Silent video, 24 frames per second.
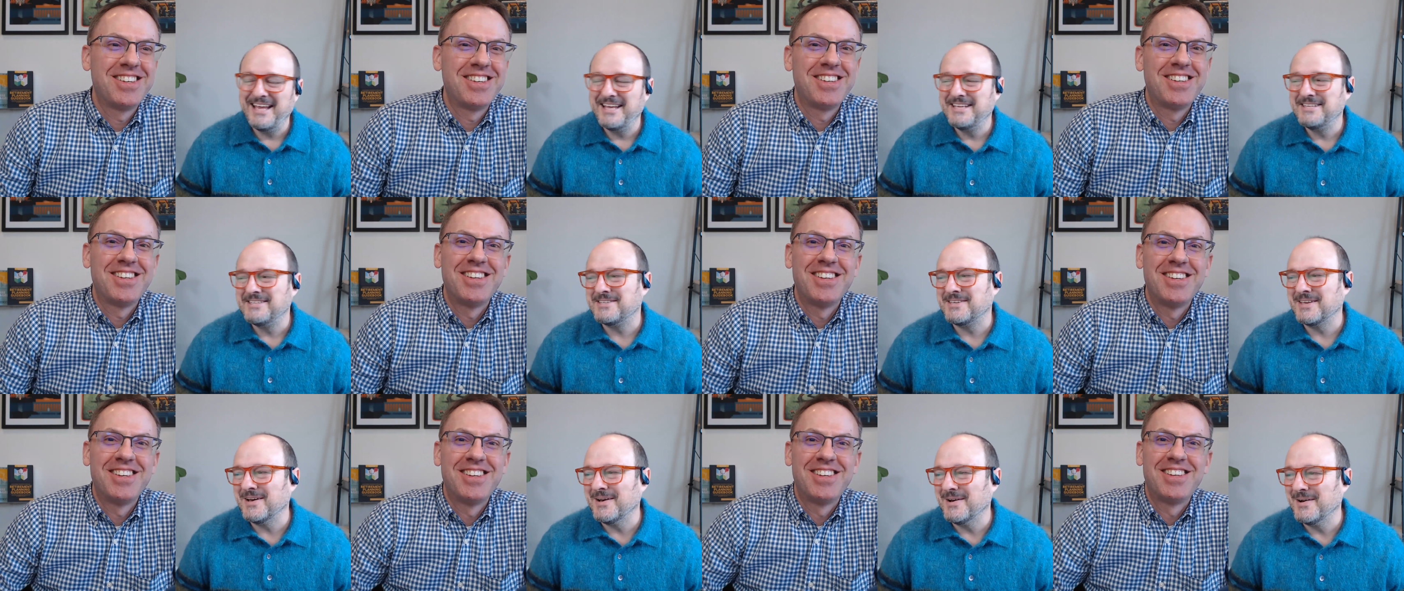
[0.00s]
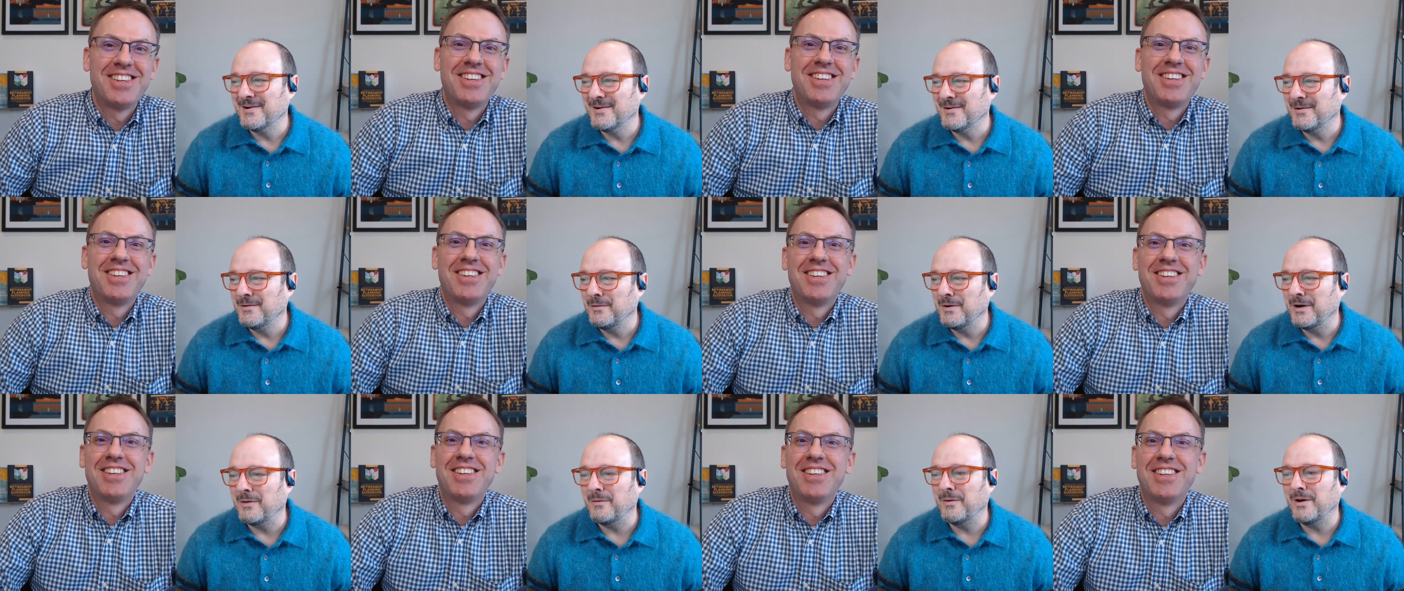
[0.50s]
Speaker 1: so,
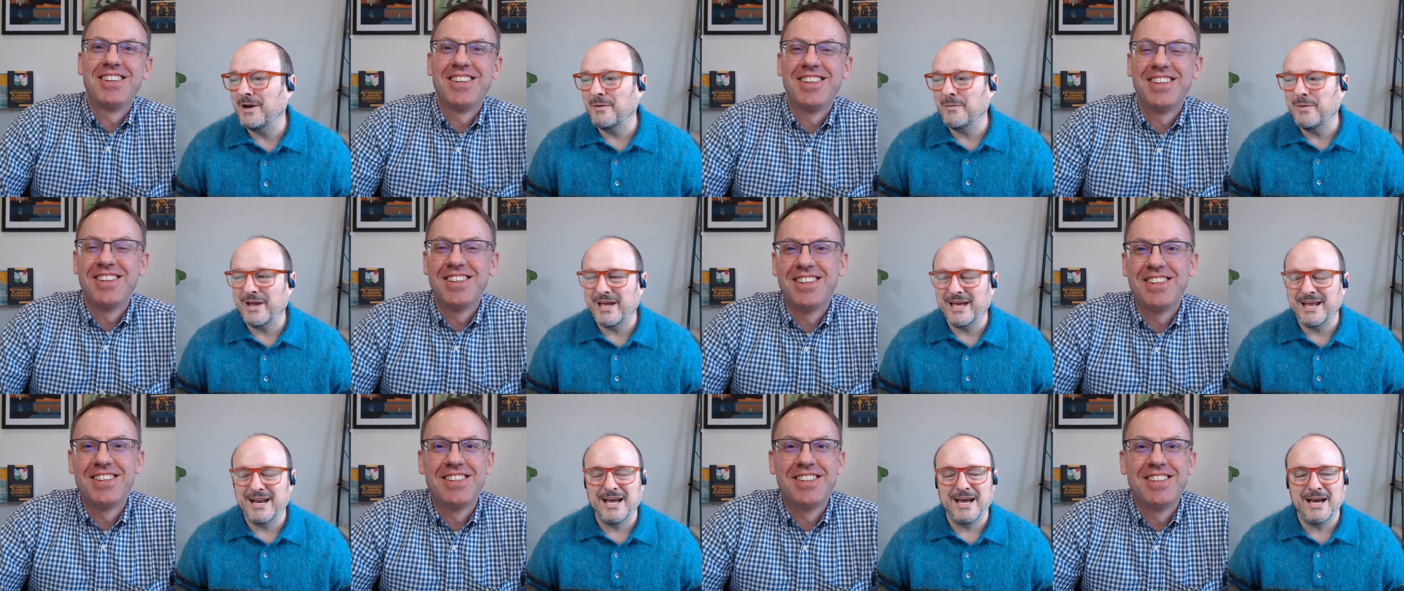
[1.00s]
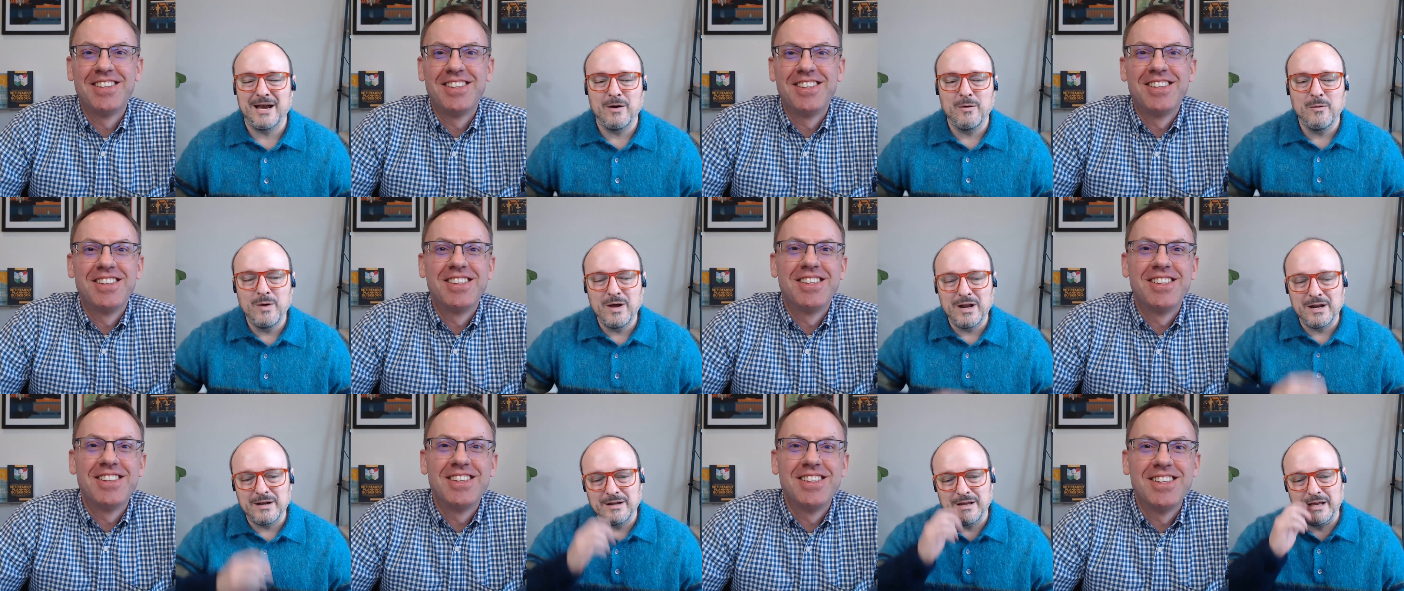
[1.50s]
what, what, are we gonna
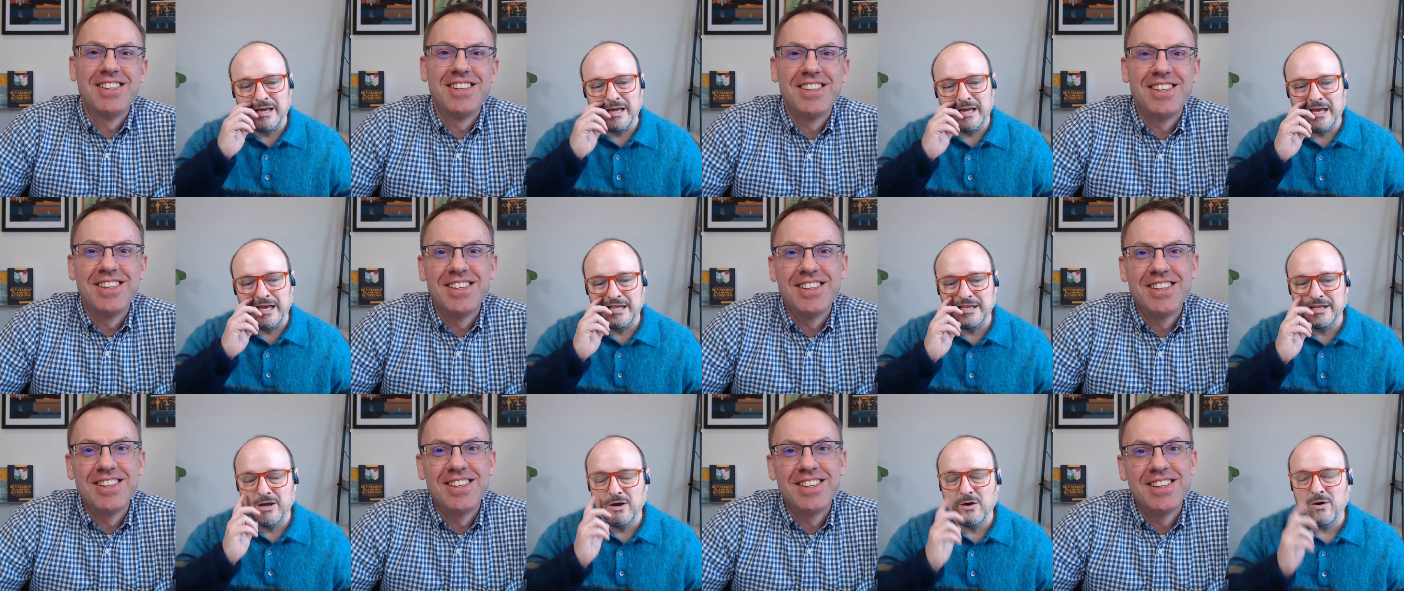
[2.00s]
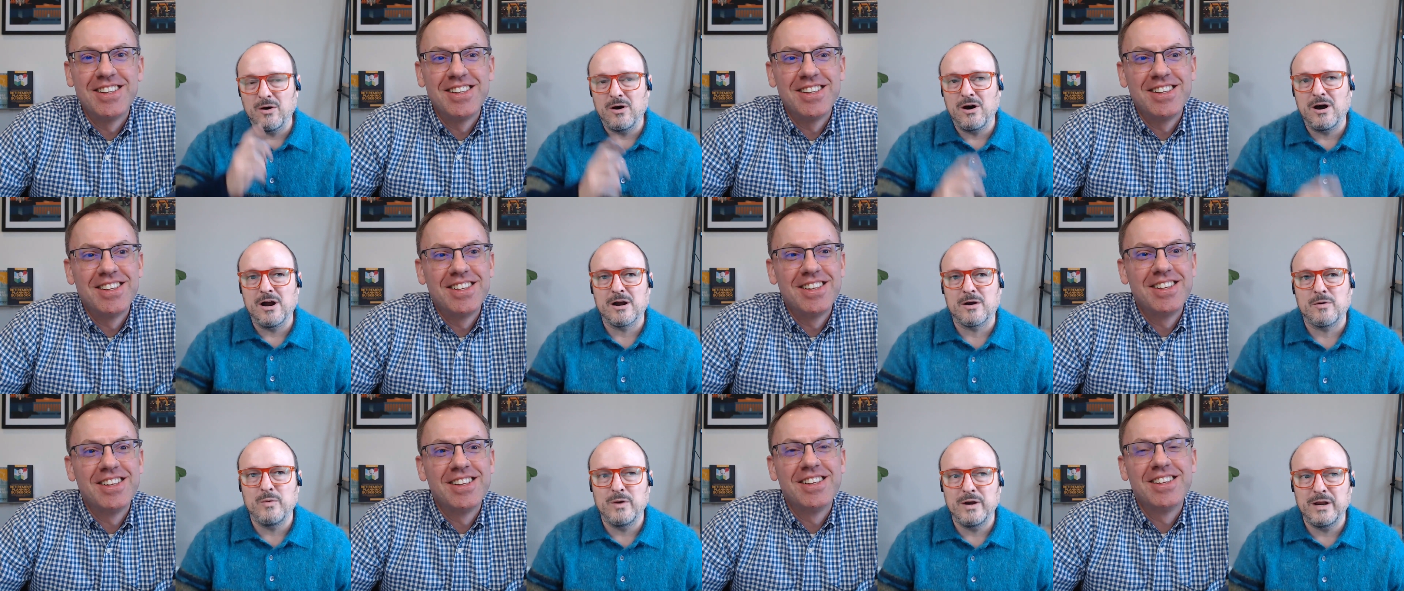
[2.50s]
what in the whole
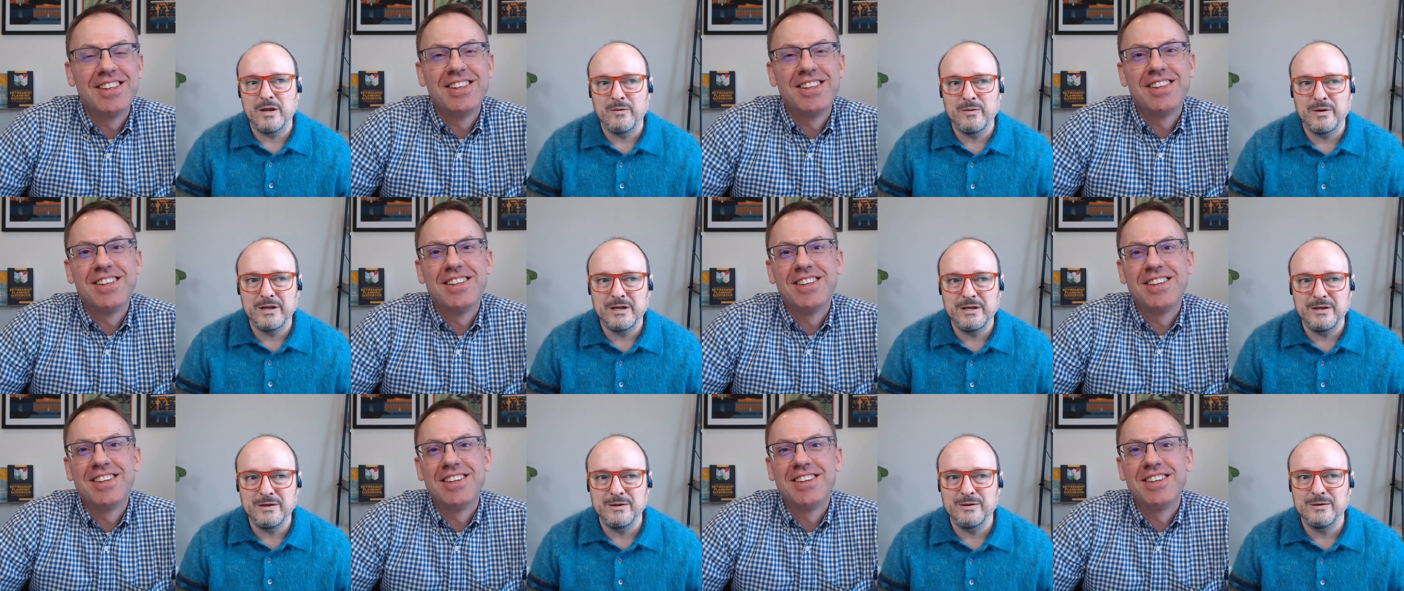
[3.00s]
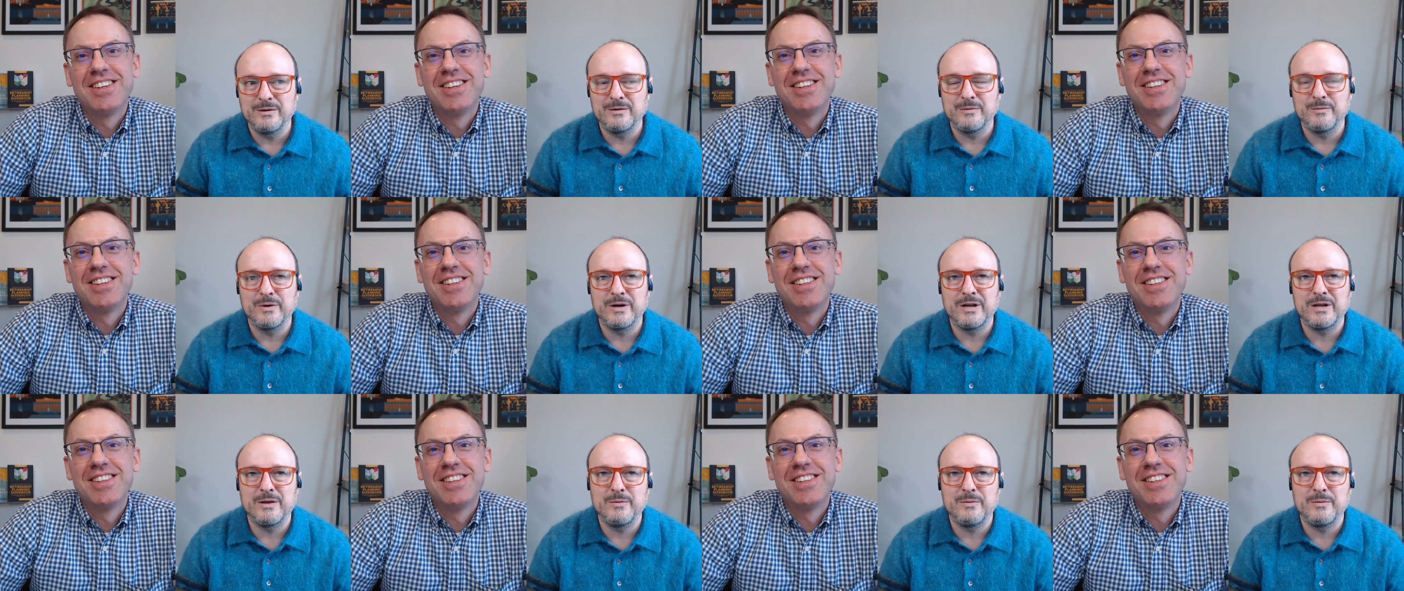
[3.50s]
arc? What do you, what do you what do